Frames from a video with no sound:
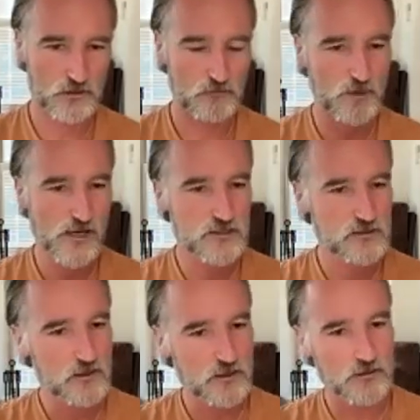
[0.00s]
the
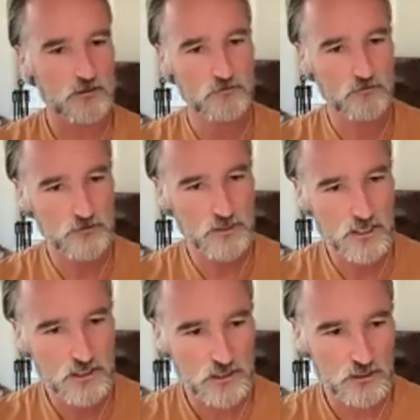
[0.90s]
baseline, the
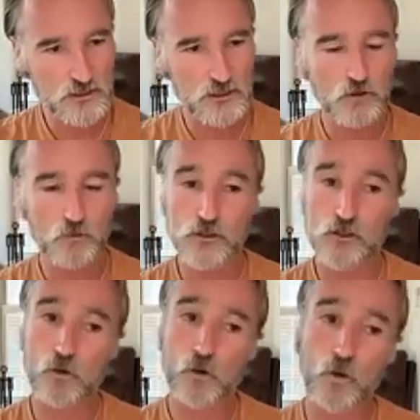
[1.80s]
foundation that we
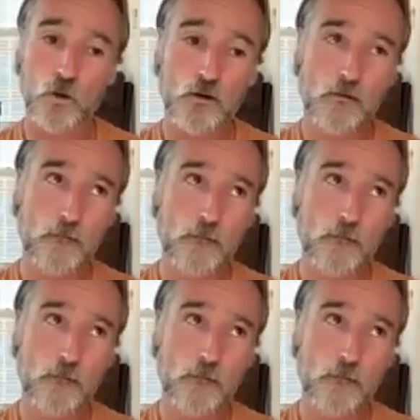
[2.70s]
all